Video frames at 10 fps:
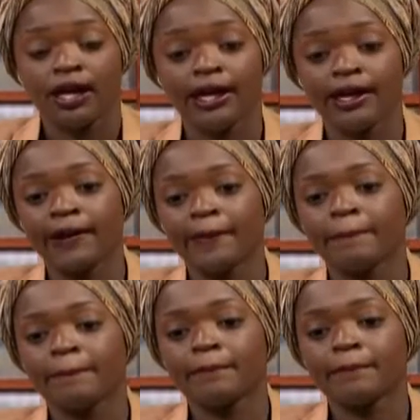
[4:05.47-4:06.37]

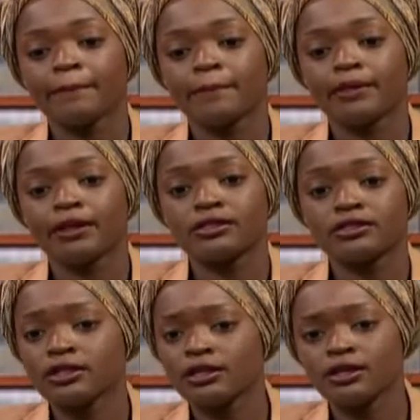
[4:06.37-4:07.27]
And
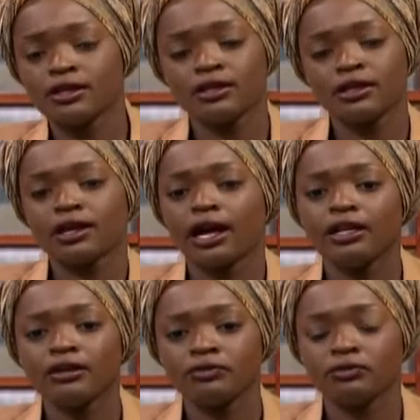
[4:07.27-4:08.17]
to
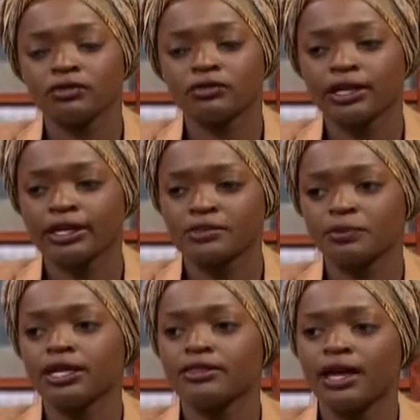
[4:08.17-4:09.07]
kind of like
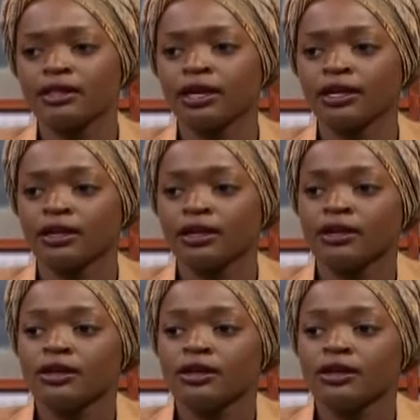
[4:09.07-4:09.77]
explain that, like,